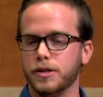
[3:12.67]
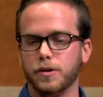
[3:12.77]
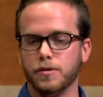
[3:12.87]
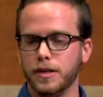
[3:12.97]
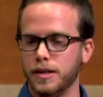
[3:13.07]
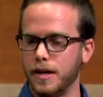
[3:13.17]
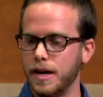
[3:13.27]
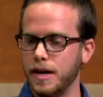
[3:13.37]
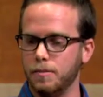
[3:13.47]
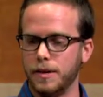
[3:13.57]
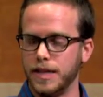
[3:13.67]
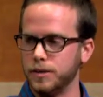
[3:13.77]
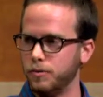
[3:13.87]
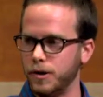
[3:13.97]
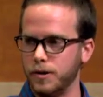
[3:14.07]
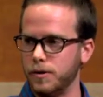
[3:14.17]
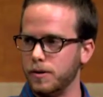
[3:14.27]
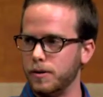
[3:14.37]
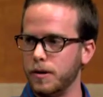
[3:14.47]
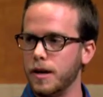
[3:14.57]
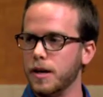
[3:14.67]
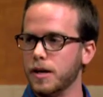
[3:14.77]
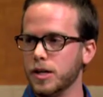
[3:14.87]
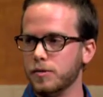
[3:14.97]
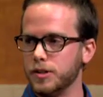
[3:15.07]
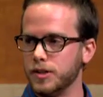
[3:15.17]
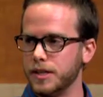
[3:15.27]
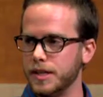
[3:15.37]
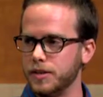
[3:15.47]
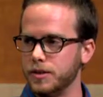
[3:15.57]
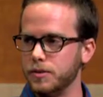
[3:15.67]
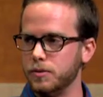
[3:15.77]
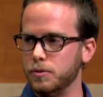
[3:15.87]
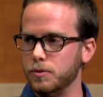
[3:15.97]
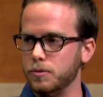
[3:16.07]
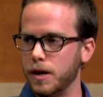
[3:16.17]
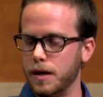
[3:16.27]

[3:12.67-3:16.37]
you don't need a passport at all. You would just need to